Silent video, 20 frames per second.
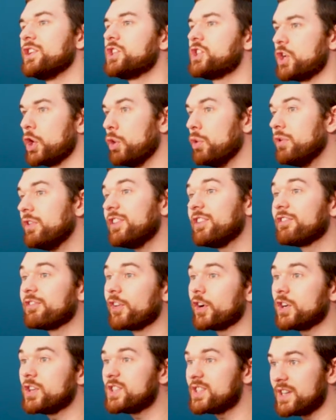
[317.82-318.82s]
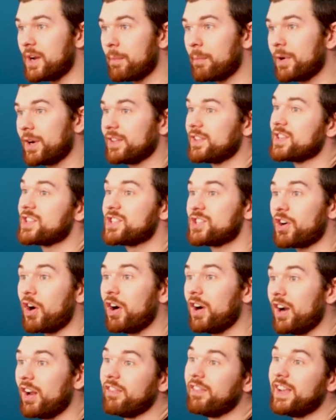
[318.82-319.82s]
show the verse number at the
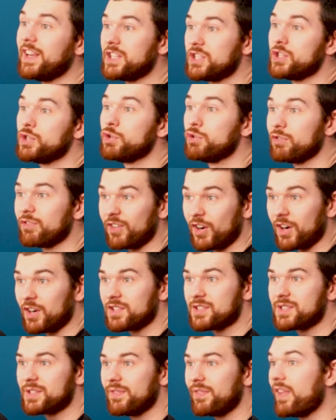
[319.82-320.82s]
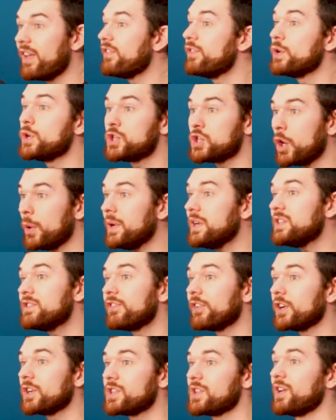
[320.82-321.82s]
start of each new verse. If you show each
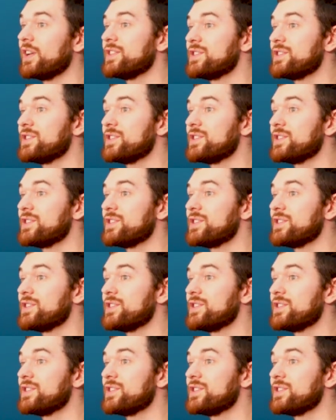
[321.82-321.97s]
verse